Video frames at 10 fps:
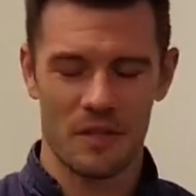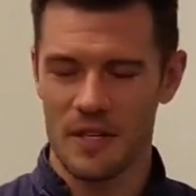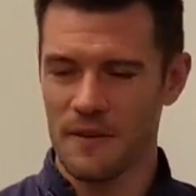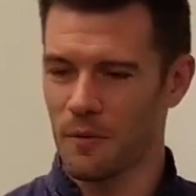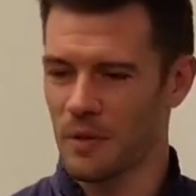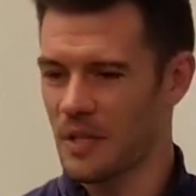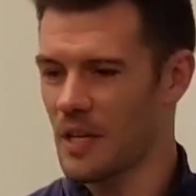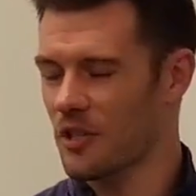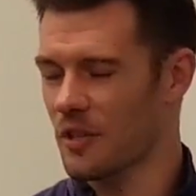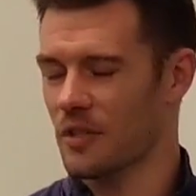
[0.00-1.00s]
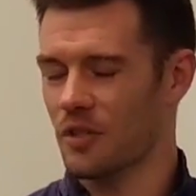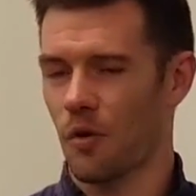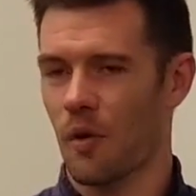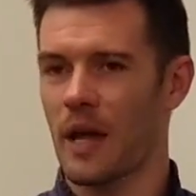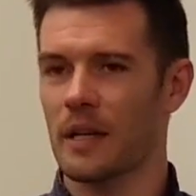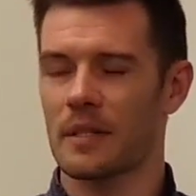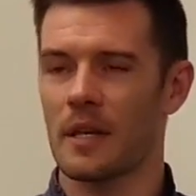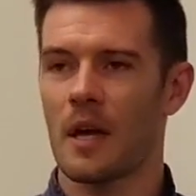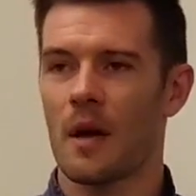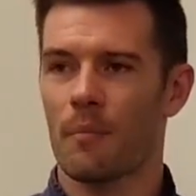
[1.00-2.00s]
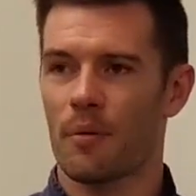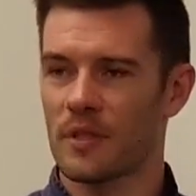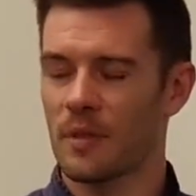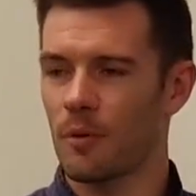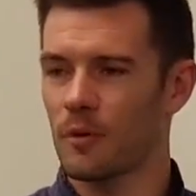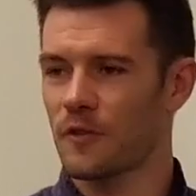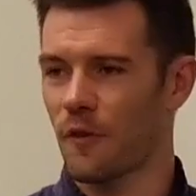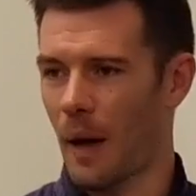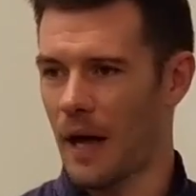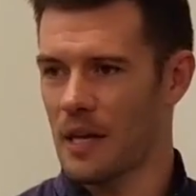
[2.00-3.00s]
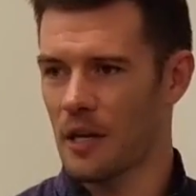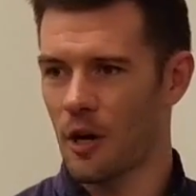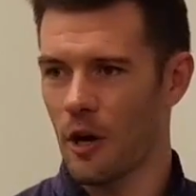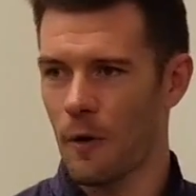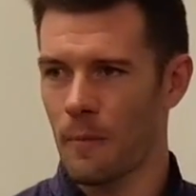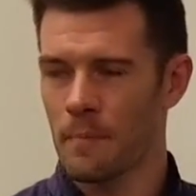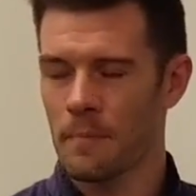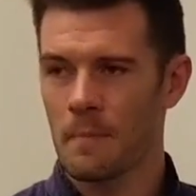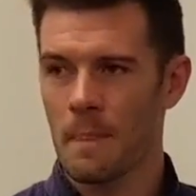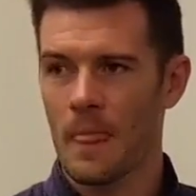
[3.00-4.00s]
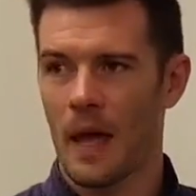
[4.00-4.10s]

And Sifu Brown has this amazing ability to take like a